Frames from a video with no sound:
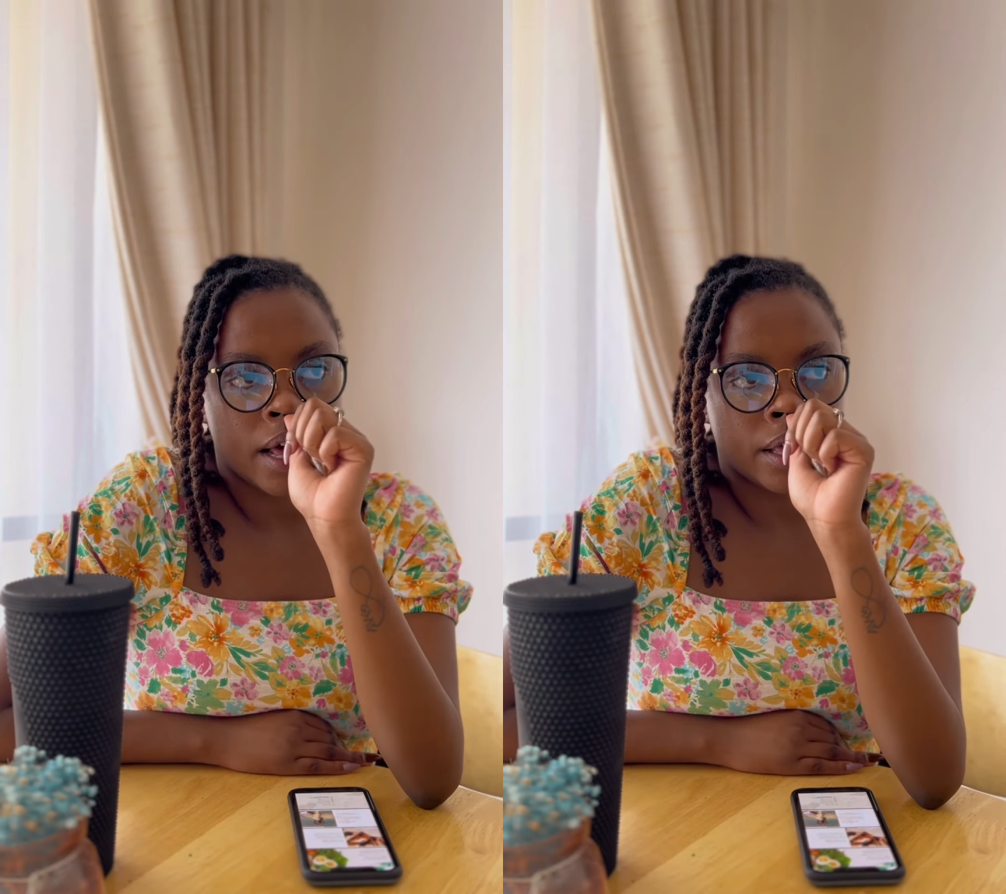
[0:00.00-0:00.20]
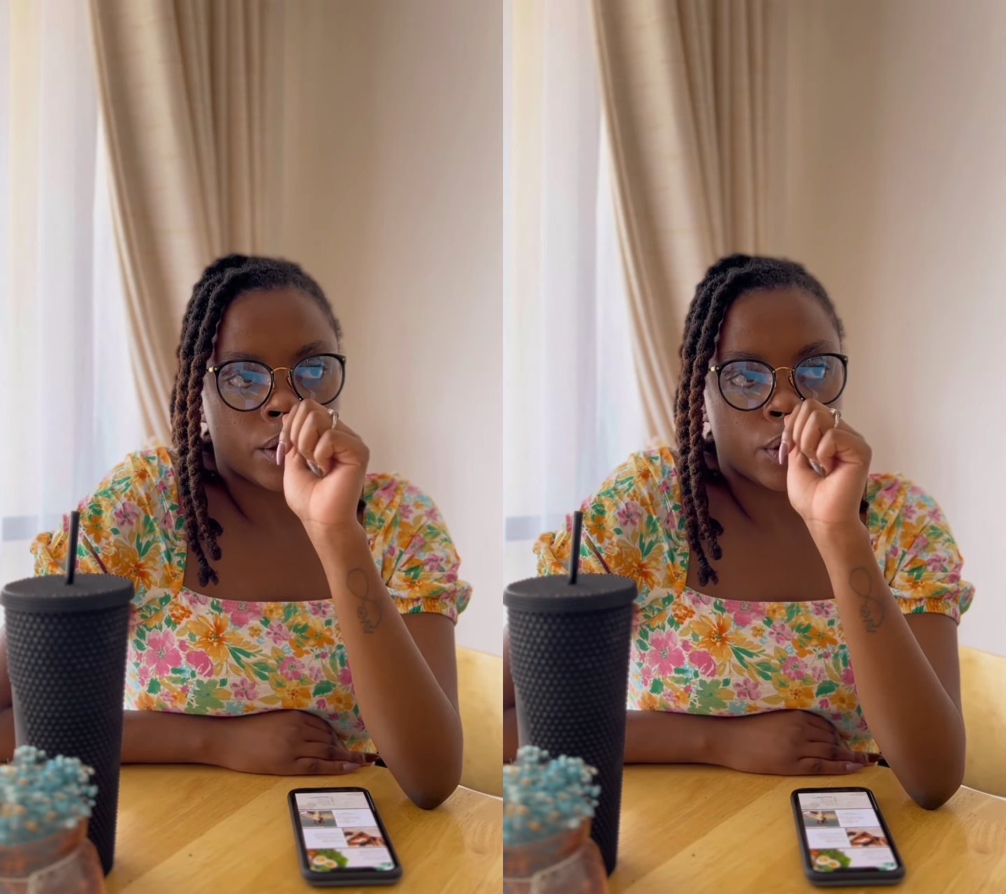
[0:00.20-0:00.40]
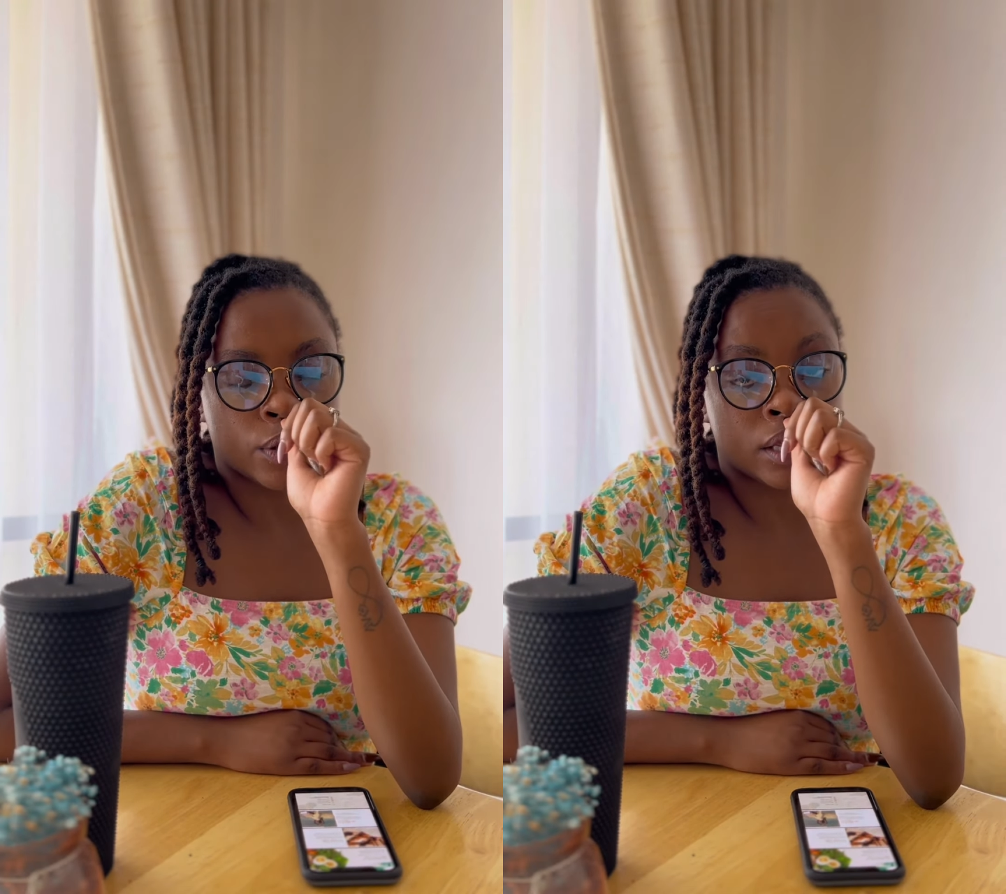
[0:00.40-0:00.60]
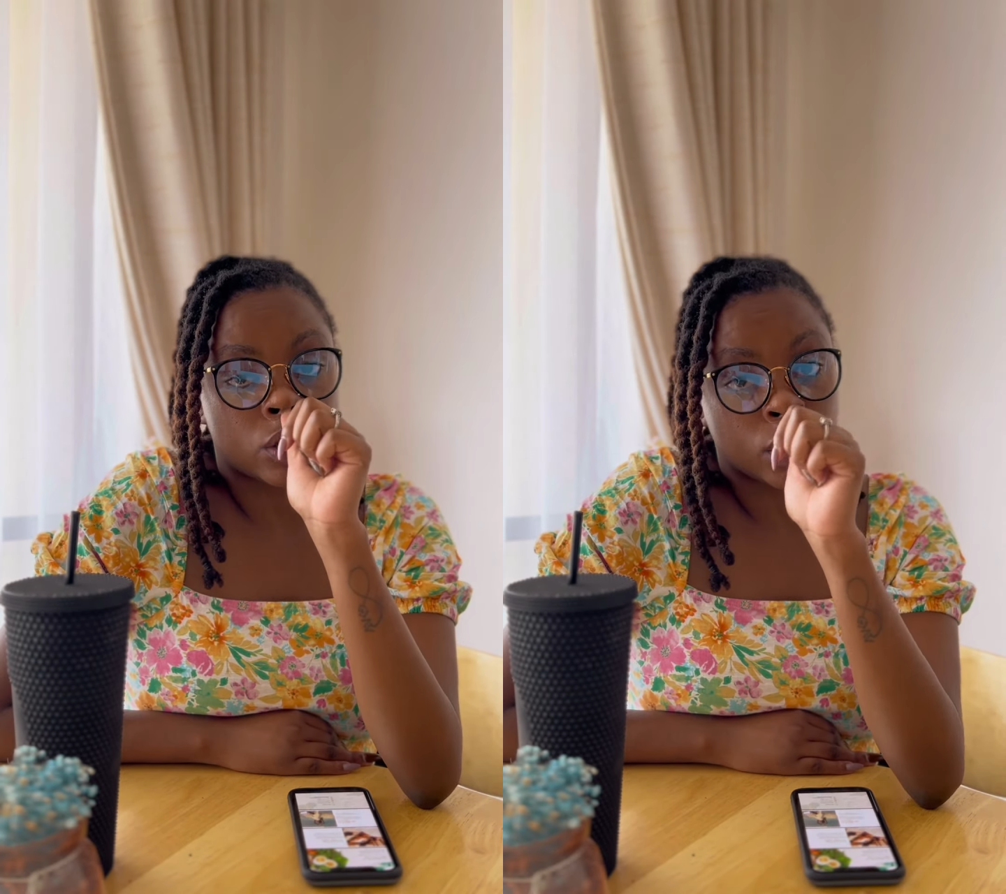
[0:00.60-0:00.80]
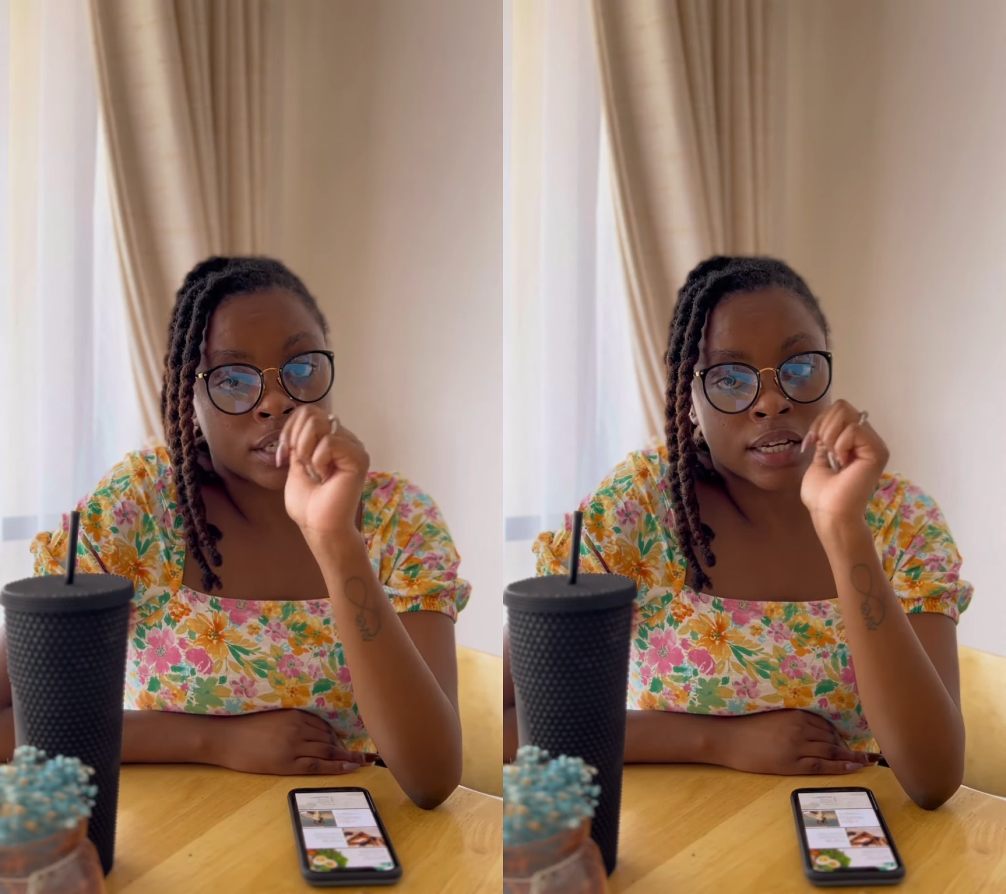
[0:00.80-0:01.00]
you know the
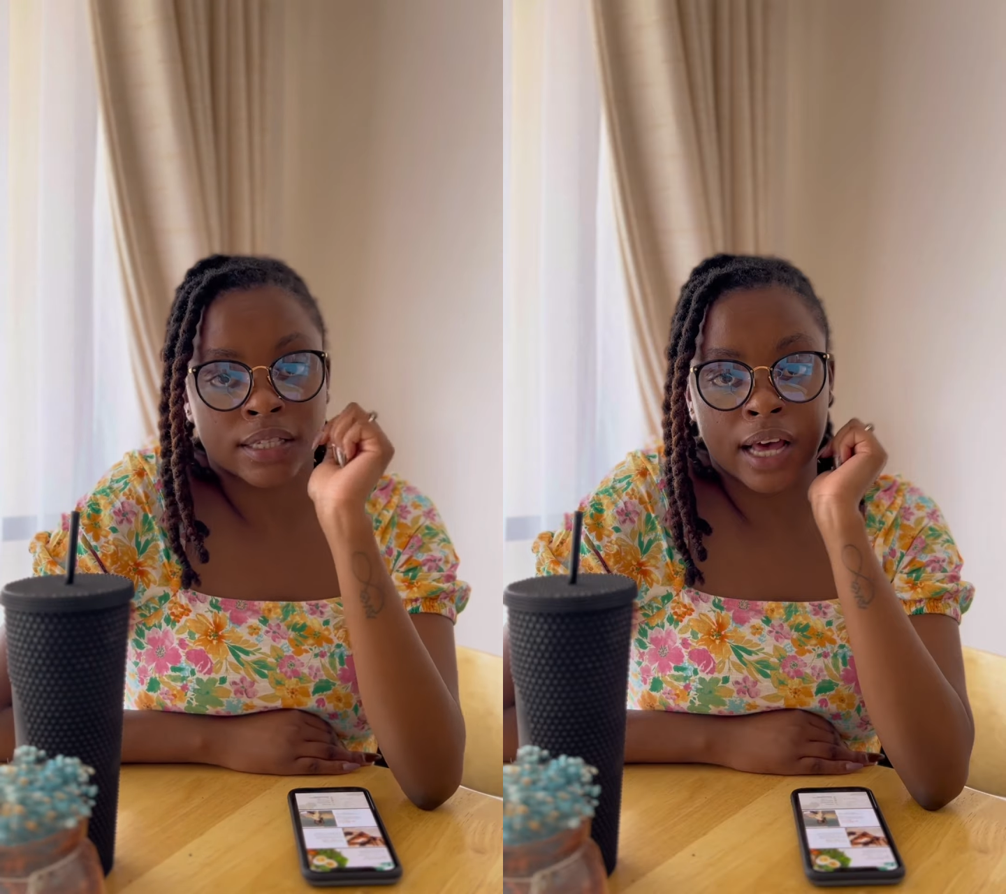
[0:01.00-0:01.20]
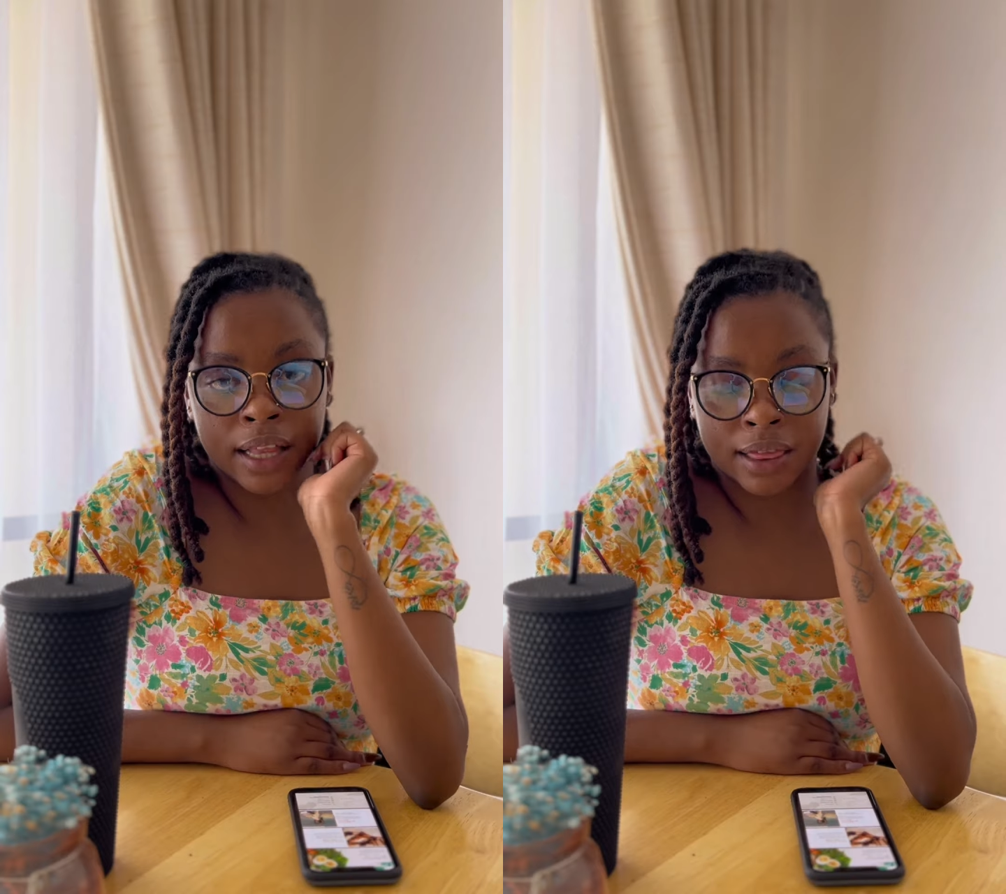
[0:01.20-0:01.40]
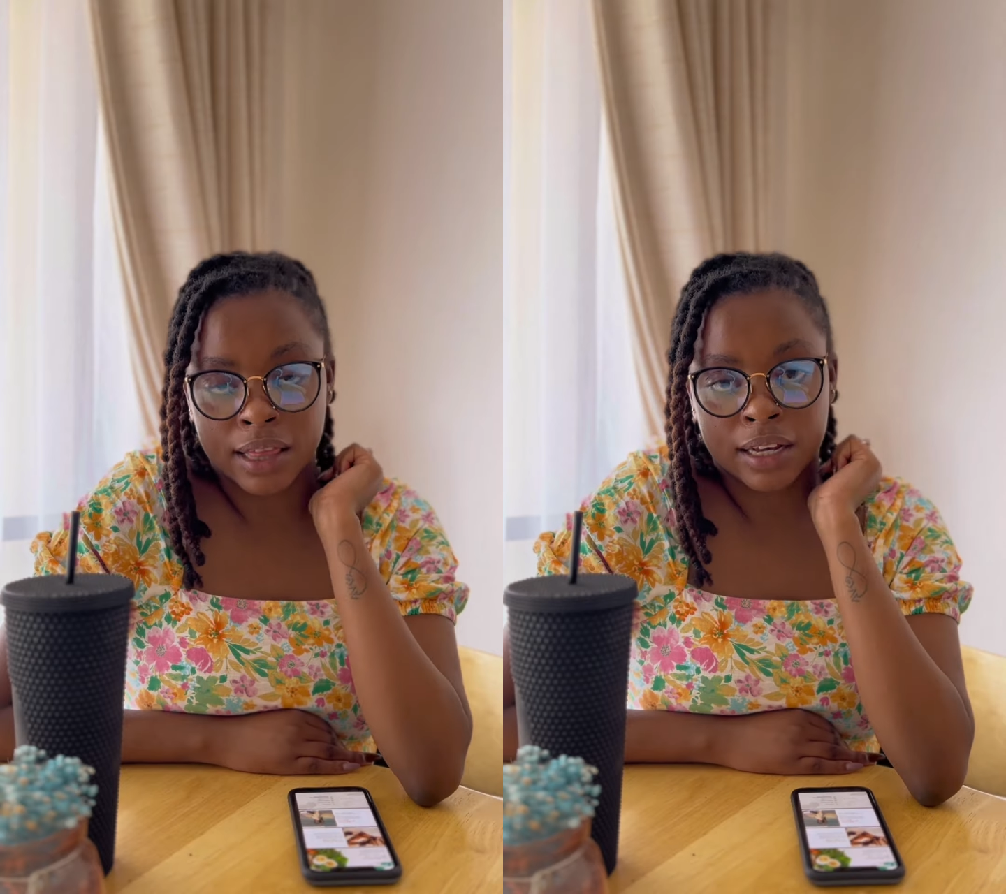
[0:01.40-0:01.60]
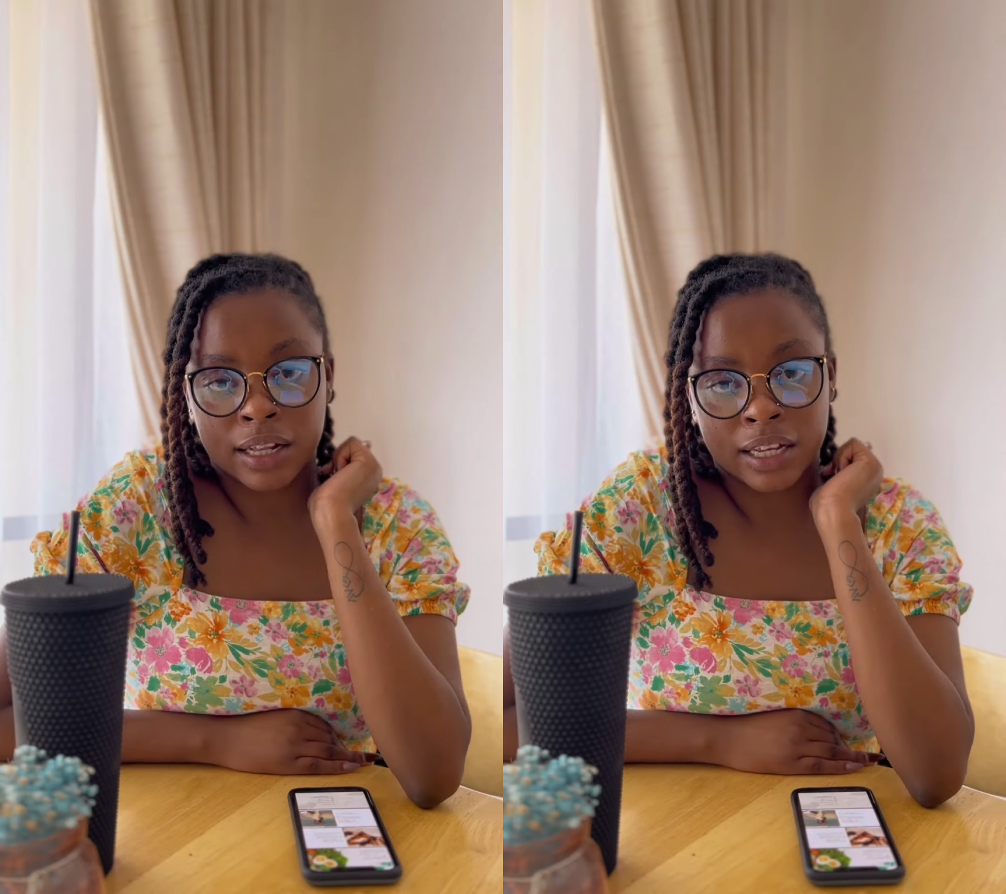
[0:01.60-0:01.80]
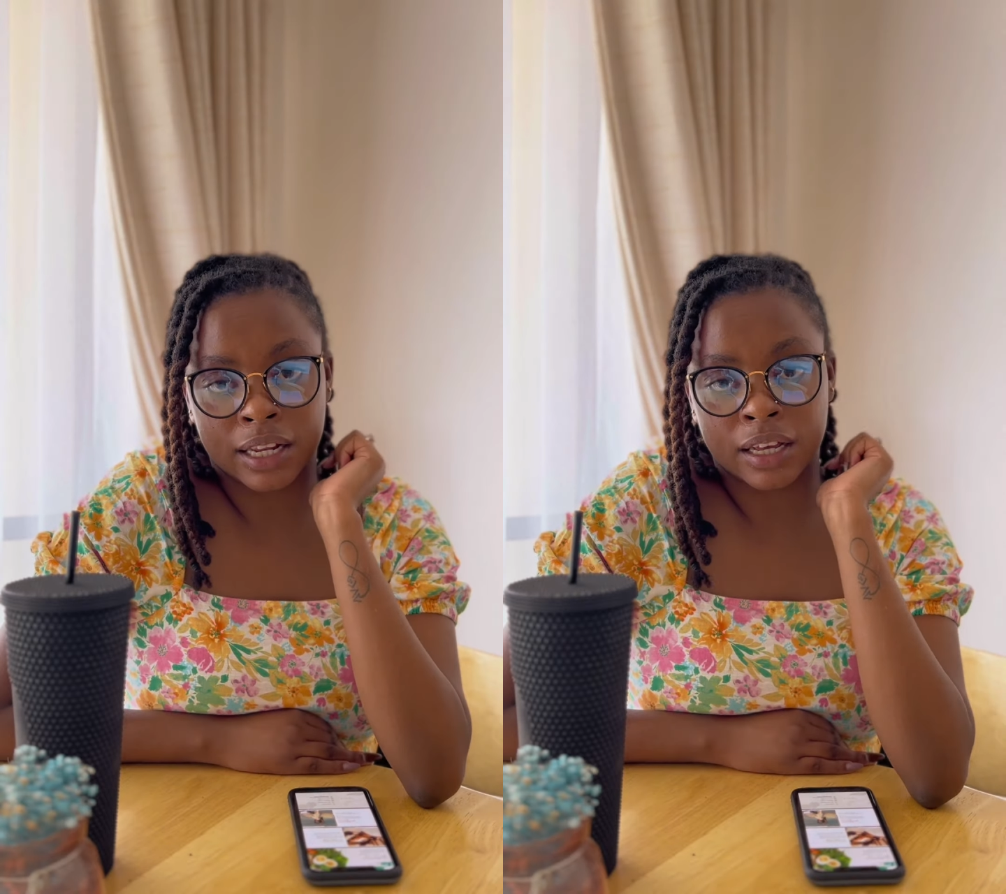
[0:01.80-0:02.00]
doctors at the
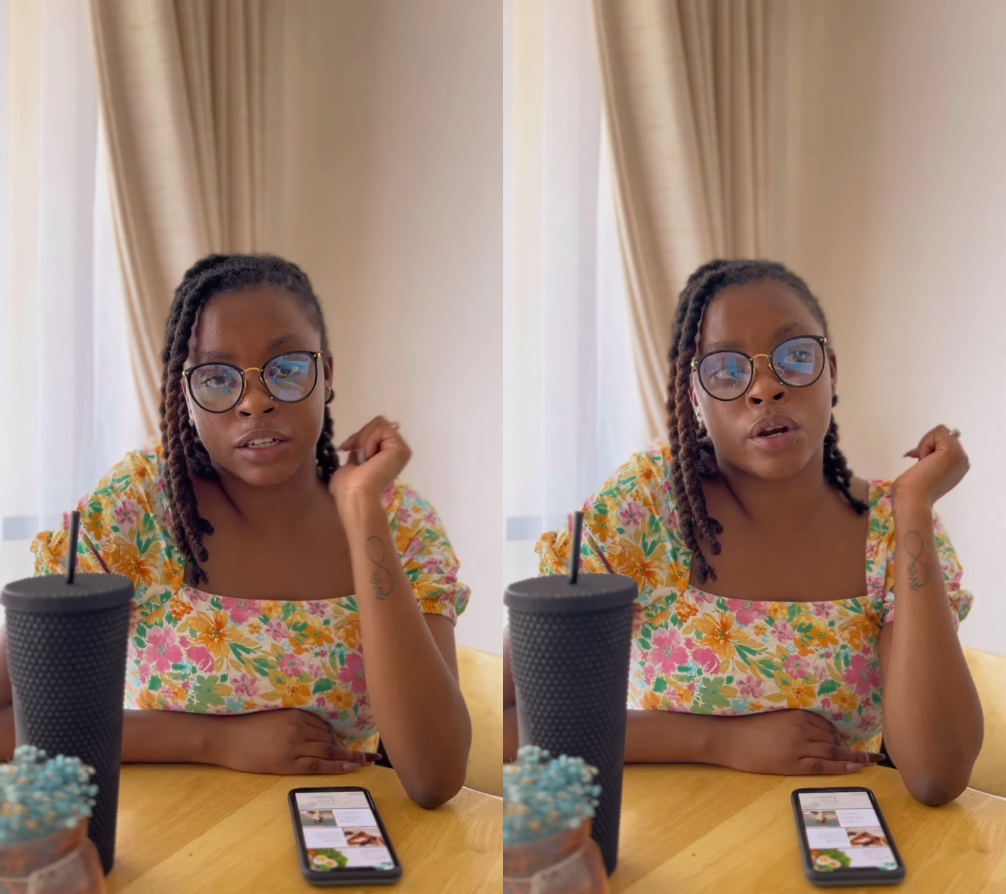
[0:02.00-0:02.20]
clinic